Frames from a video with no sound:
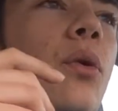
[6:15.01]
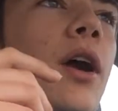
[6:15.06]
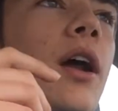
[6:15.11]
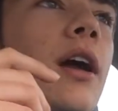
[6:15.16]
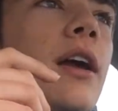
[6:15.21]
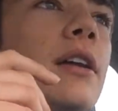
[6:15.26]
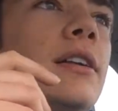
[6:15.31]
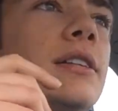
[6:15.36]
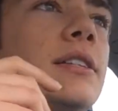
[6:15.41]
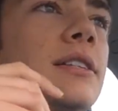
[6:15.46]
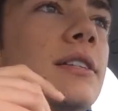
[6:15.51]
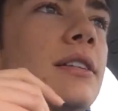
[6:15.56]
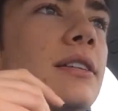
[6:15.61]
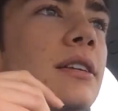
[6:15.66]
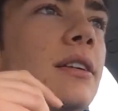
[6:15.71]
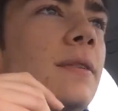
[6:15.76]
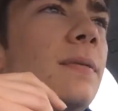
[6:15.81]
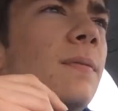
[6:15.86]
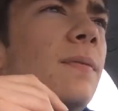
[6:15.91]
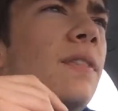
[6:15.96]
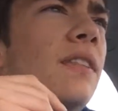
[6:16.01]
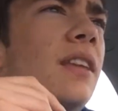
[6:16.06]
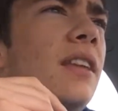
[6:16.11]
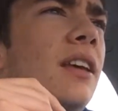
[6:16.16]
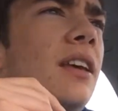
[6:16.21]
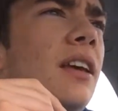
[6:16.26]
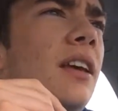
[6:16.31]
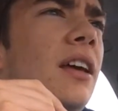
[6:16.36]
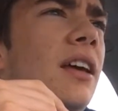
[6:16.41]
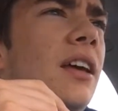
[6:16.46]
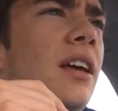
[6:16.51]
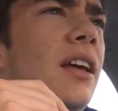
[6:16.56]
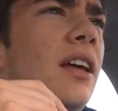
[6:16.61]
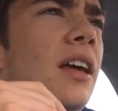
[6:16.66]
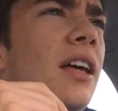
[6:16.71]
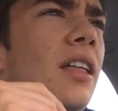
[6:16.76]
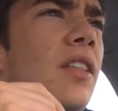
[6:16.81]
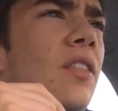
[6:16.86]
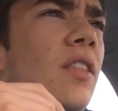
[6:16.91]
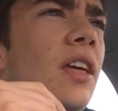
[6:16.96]
right,
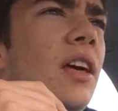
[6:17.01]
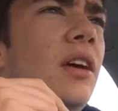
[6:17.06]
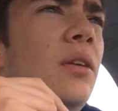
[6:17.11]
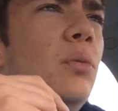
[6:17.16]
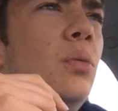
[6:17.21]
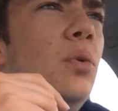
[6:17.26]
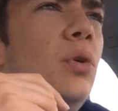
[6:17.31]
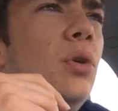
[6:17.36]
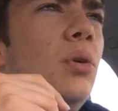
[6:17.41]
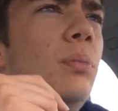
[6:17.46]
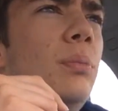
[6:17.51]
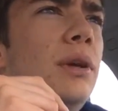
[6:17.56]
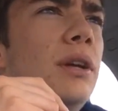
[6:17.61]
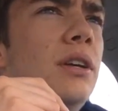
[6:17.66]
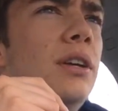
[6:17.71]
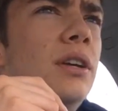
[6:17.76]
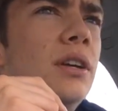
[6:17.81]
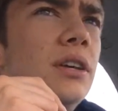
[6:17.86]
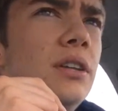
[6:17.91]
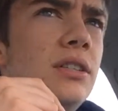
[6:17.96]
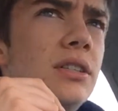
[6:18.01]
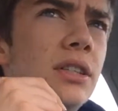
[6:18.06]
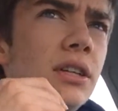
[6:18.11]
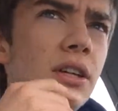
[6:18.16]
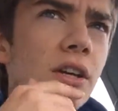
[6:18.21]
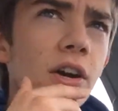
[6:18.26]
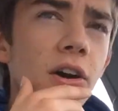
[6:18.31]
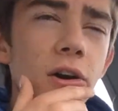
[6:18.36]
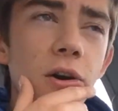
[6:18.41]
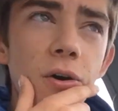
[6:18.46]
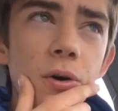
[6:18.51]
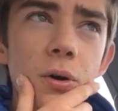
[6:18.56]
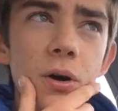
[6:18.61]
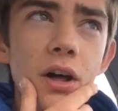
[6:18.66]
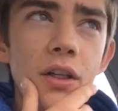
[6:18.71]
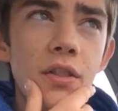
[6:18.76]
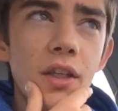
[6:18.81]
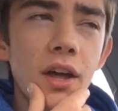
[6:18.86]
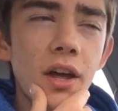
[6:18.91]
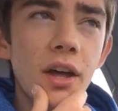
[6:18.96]
and then we'll be good to go.
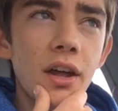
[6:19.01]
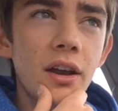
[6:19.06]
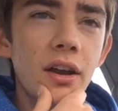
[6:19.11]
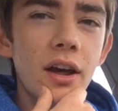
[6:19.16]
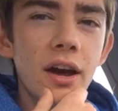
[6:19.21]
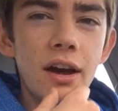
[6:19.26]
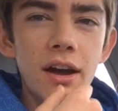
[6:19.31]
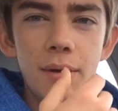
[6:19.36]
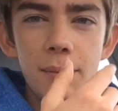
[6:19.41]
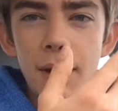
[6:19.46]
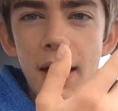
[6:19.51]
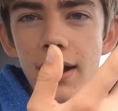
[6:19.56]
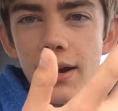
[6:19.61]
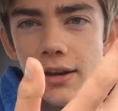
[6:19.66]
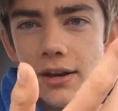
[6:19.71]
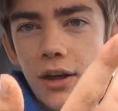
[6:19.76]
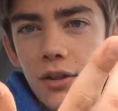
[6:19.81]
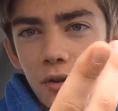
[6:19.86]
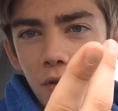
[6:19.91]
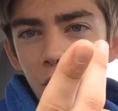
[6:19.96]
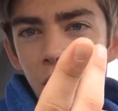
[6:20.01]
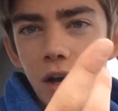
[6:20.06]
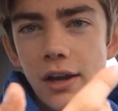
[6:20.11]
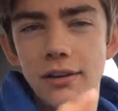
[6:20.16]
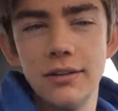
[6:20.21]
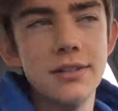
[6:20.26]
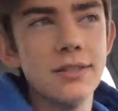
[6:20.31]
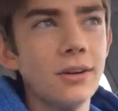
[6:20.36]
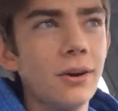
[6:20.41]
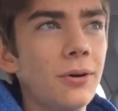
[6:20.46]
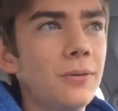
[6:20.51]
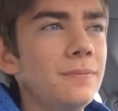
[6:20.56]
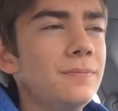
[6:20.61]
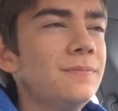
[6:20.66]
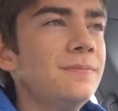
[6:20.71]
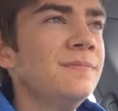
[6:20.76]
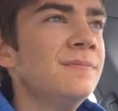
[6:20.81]
And then I'm at another light, so